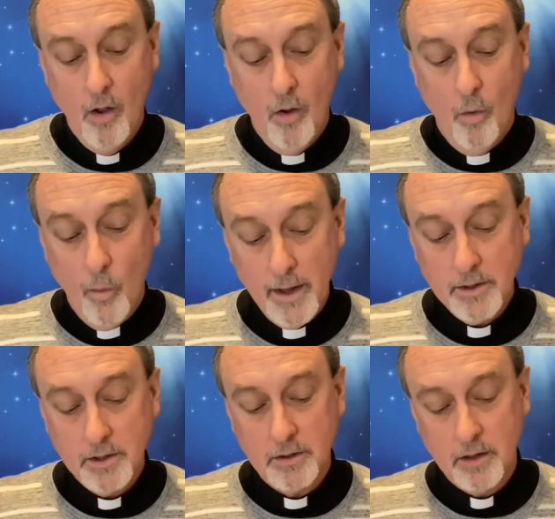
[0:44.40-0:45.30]

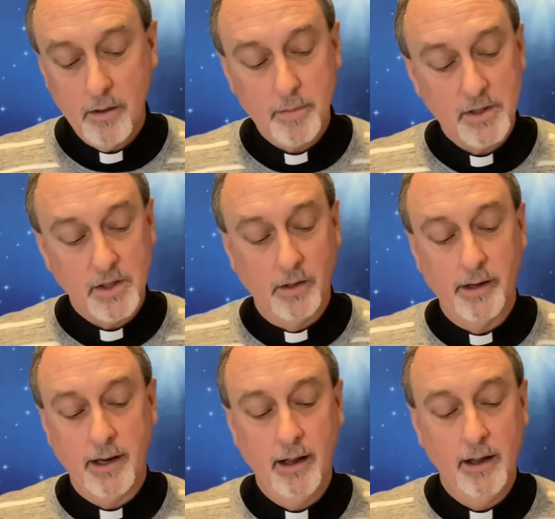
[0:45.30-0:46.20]
went to the
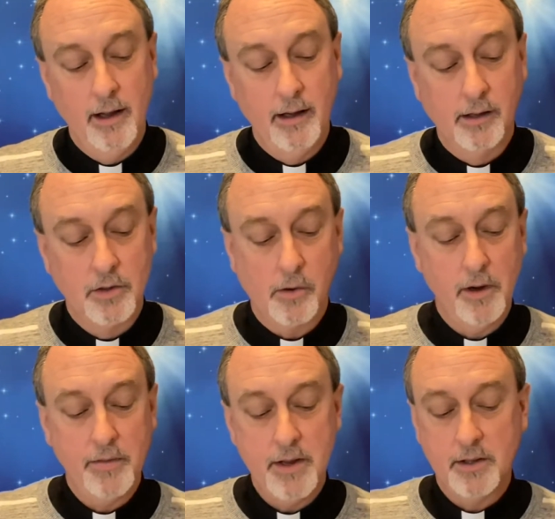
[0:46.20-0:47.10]
basilica and
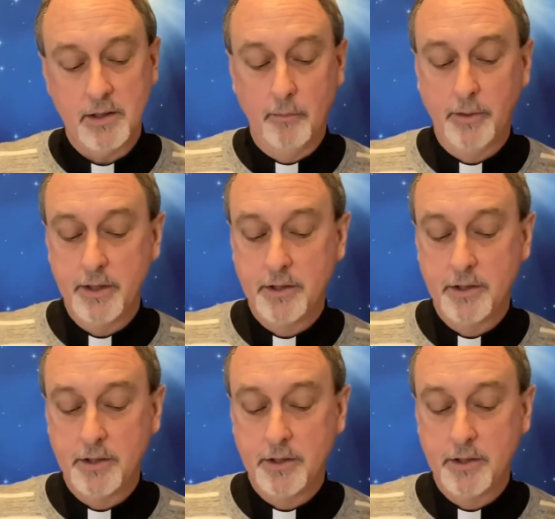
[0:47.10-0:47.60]
exhorted the assembly